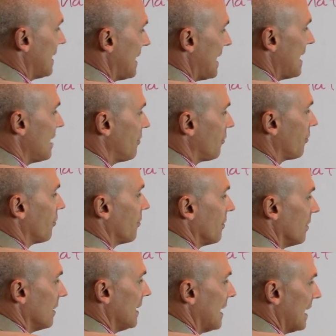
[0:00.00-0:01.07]
each
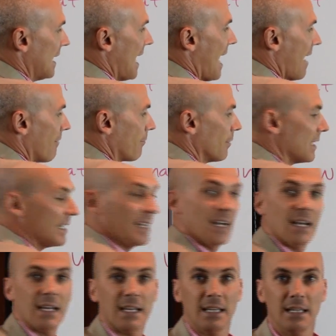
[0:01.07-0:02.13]
and every
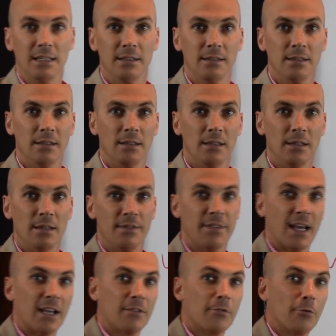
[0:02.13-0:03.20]
day?
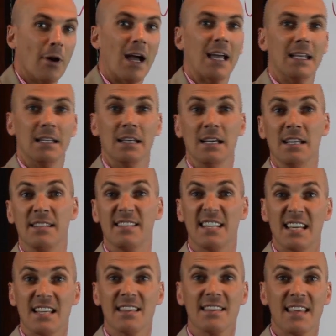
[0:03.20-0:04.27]
That's right,
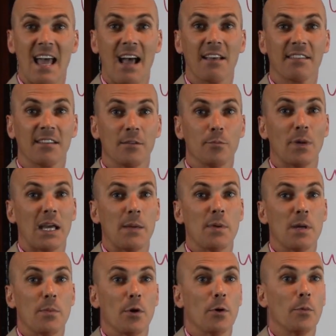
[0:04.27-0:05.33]
10,000
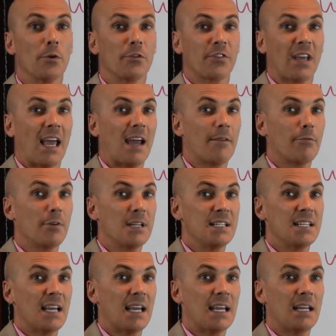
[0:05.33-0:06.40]
baby boomers every
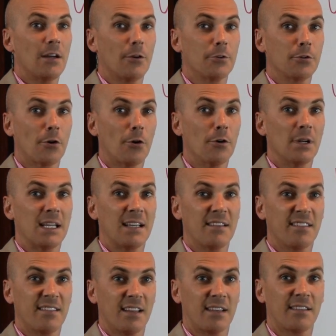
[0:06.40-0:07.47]
day are
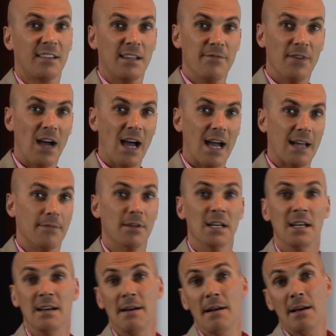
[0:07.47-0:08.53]
turning
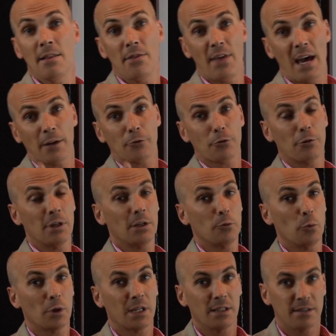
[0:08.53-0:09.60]
65. That
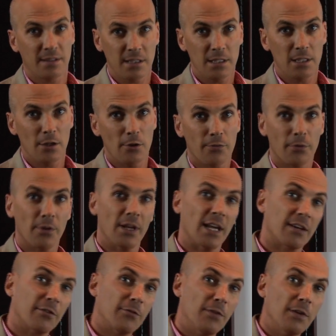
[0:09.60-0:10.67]
trend will continue for the
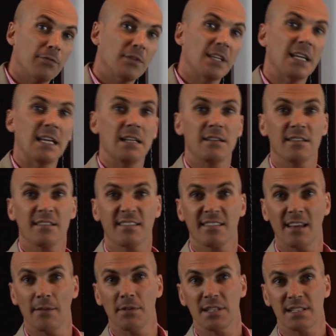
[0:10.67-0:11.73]
next 15 to
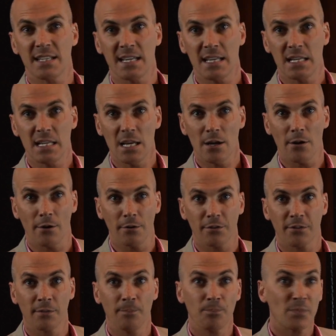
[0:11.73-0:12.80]
17
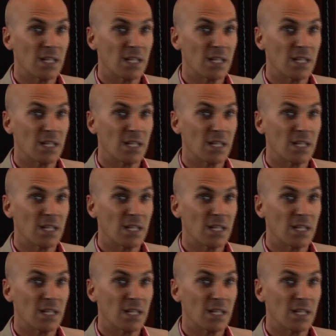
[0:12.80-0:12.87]
years.